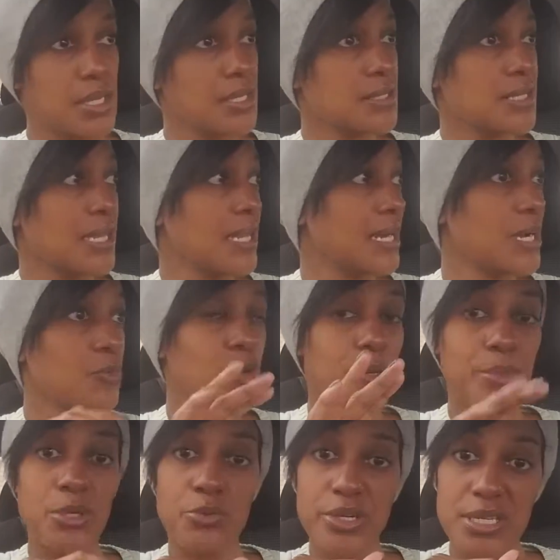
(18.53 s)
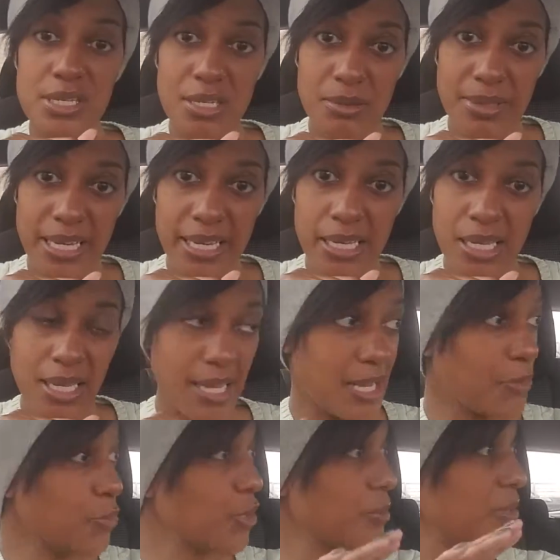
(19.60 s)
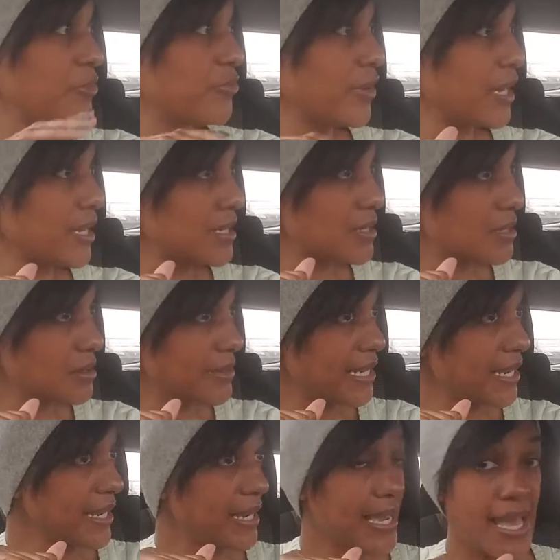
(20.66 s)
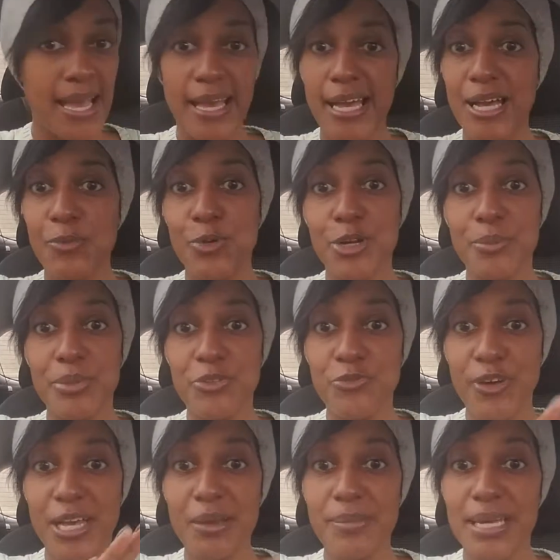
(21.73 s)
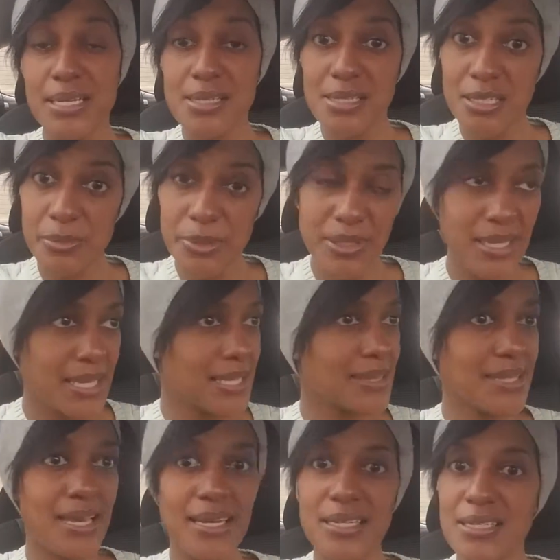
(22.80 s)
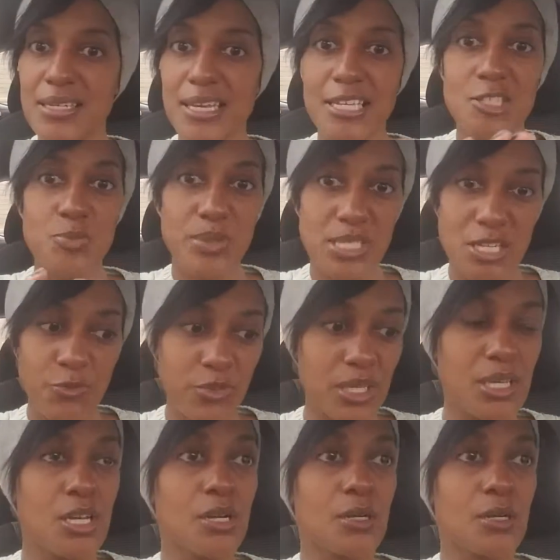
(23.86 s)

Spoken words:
Saying I want to be rich someday, I want to be fine someday, I want to be fine by the summer. That is not specific.